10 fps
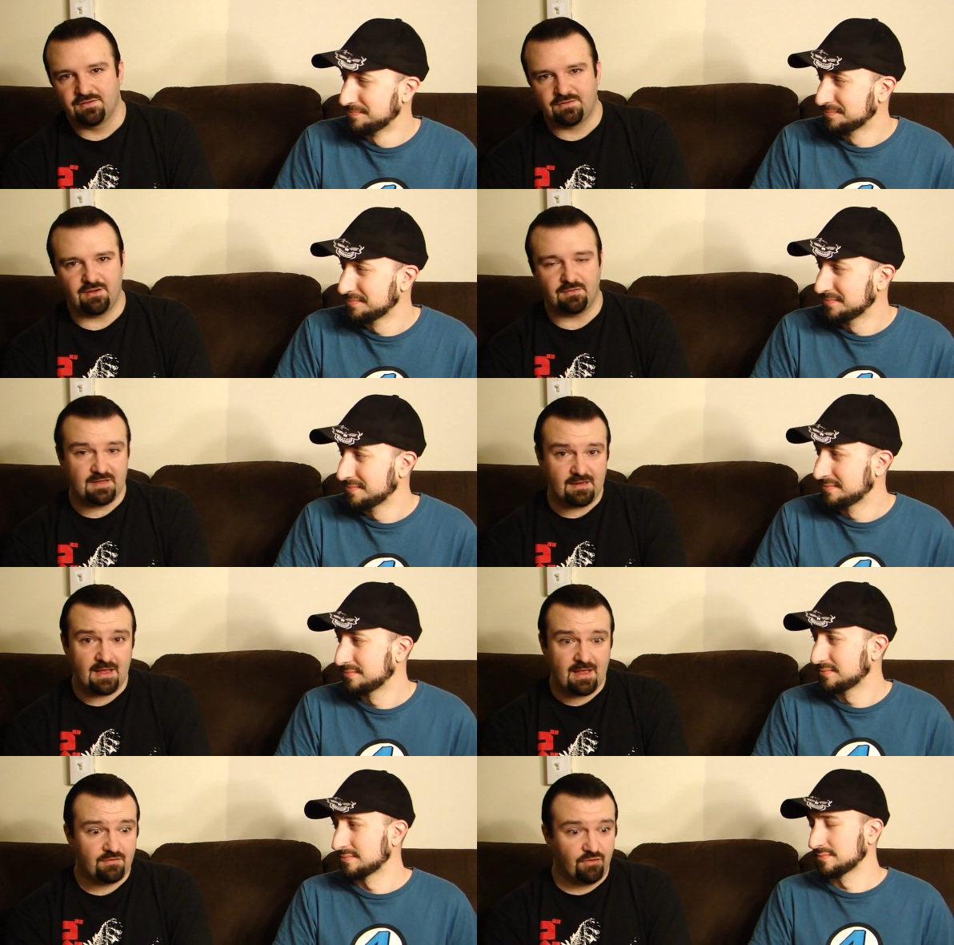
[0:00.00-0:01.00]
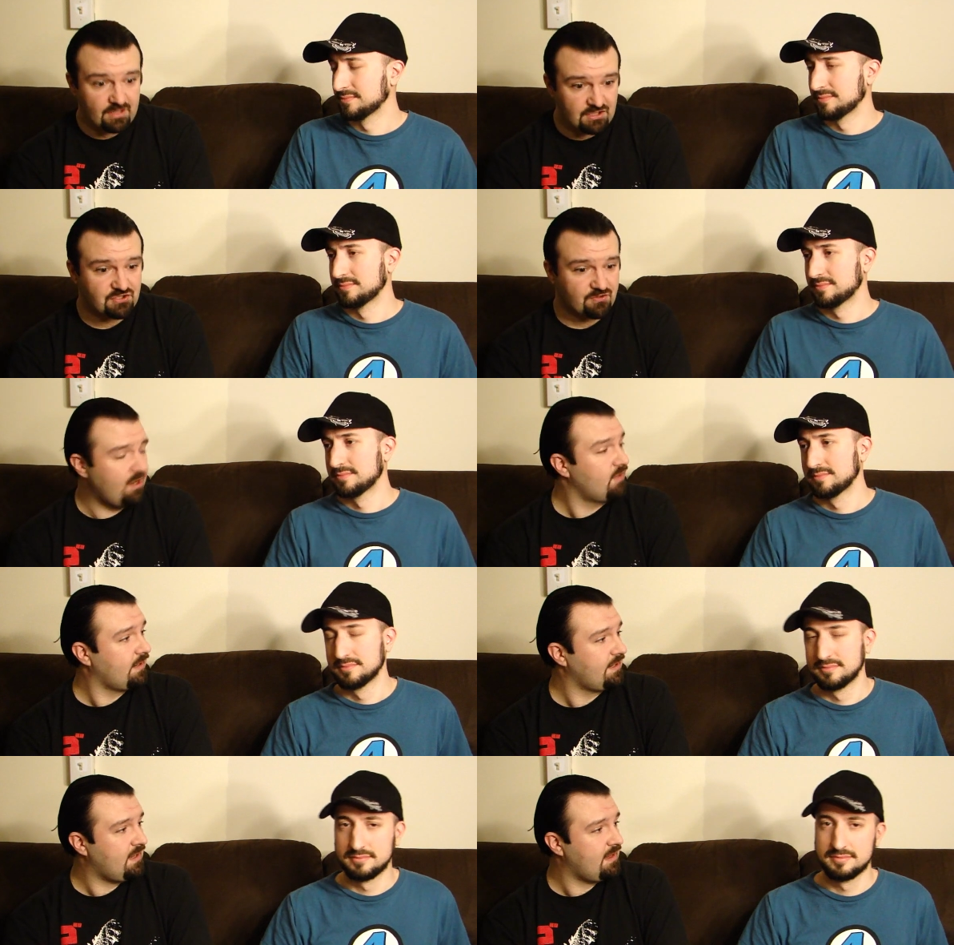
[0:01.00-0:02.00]
Speaker 1: So T N A looking strong
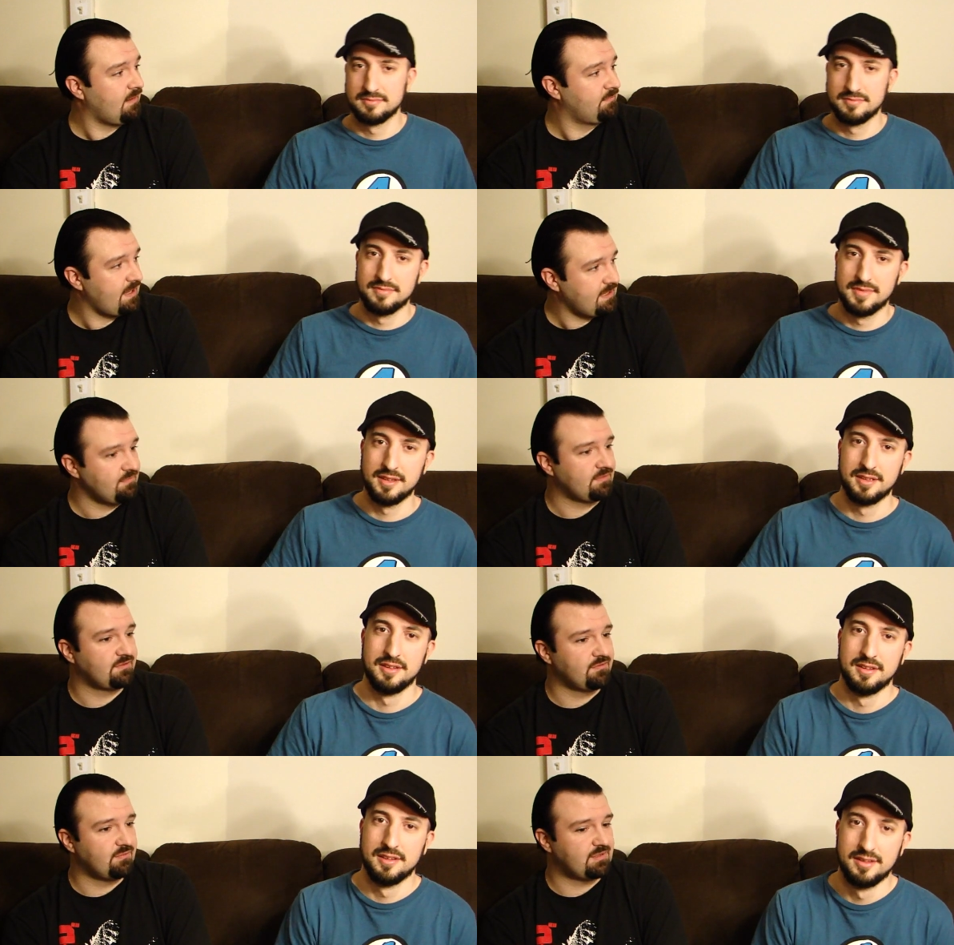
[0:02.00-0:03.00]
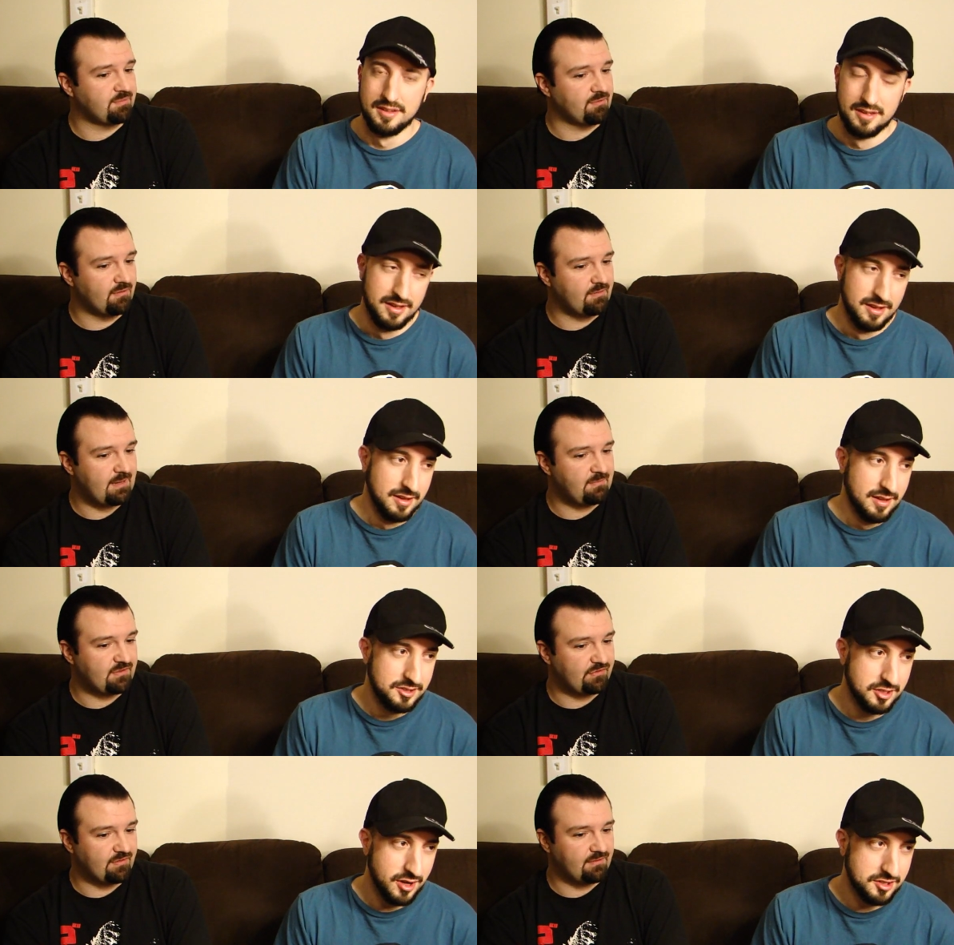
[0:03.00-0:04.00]
right now. I'm liking what they're doing with the program. With
Speaker 2: the
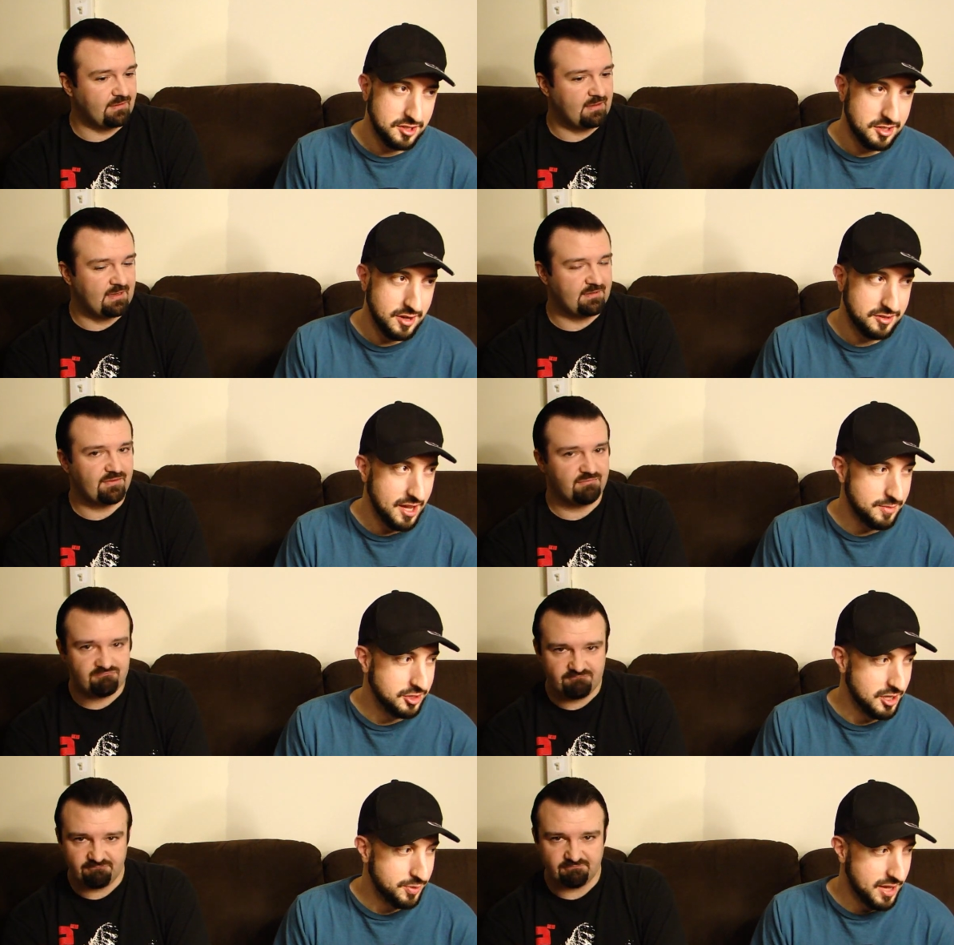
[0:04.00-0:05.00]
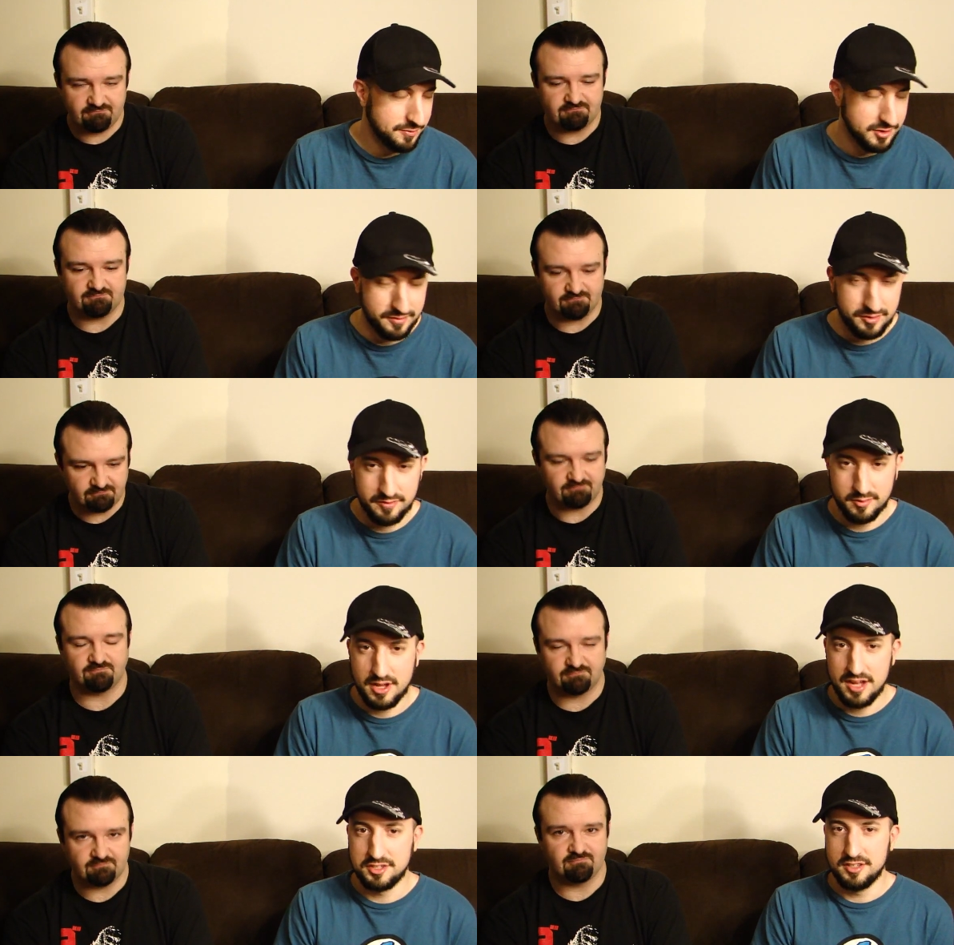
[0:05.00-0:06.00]
it's, a great, it's a great time to jump on if you if you haven't
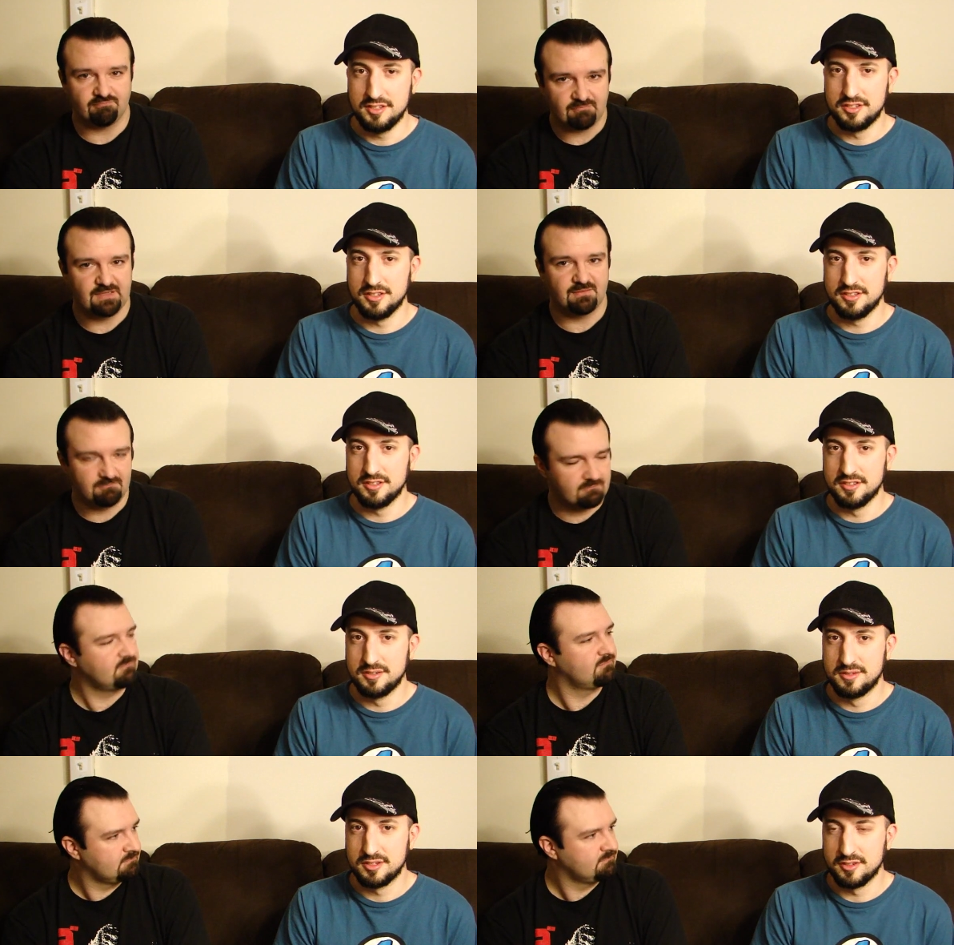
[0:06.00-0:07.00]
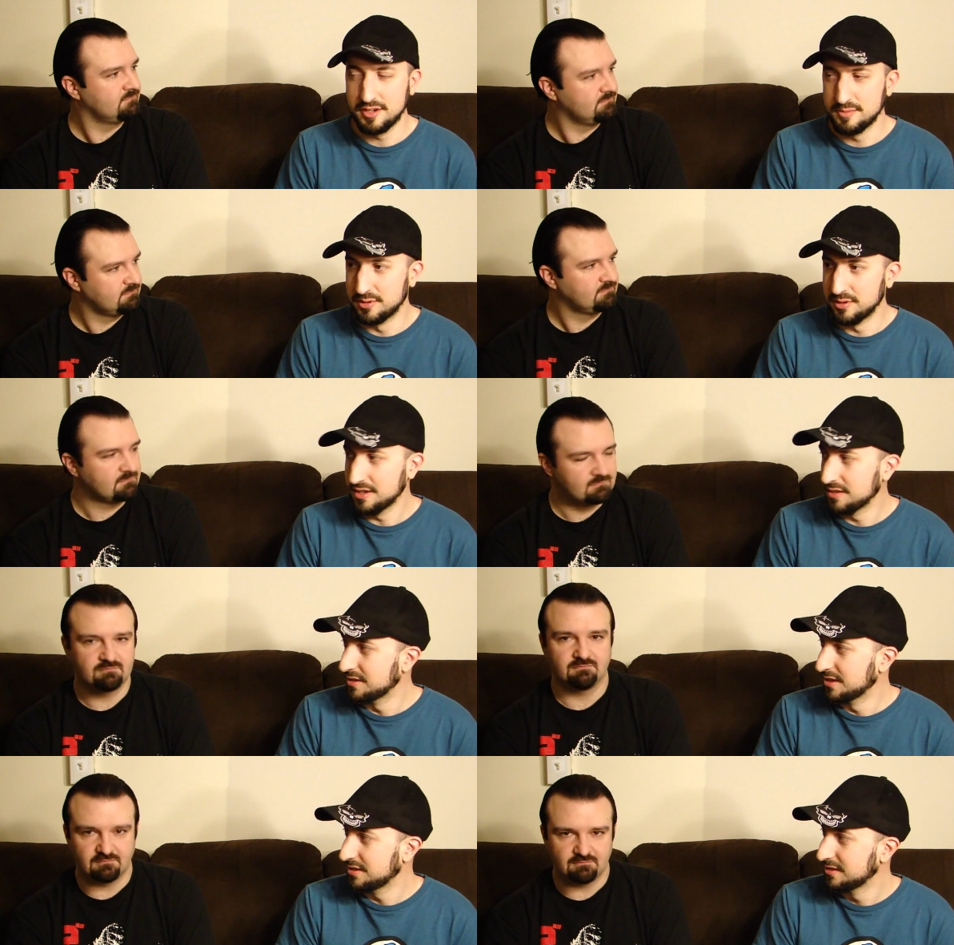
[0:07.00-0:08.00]
watched it. So it's a good starting point, I
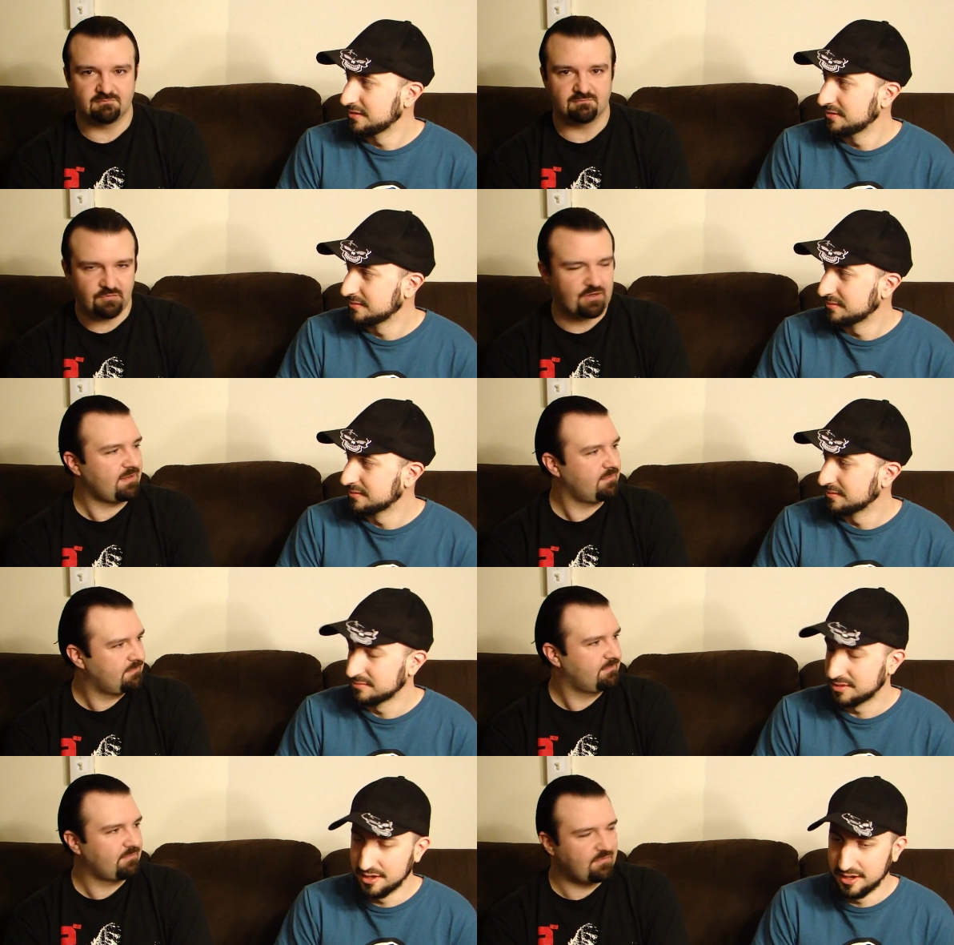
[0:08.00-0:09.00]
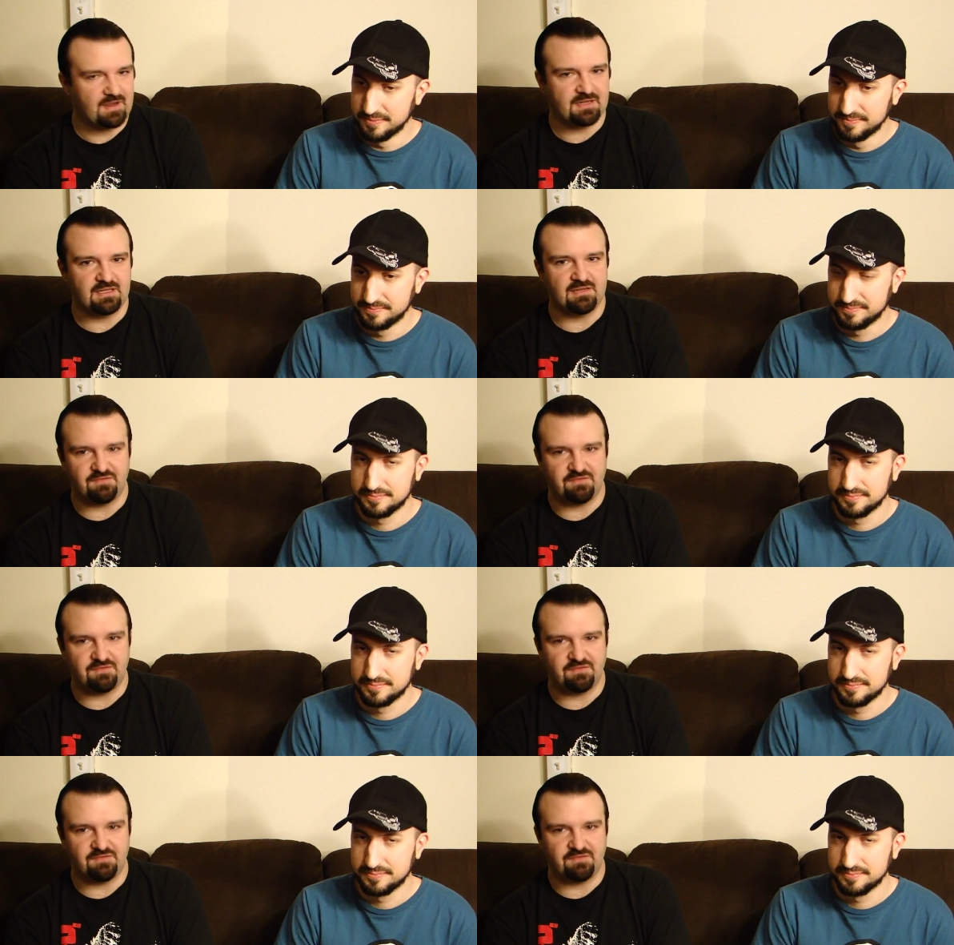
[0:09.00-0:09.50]
think. Right. So finally,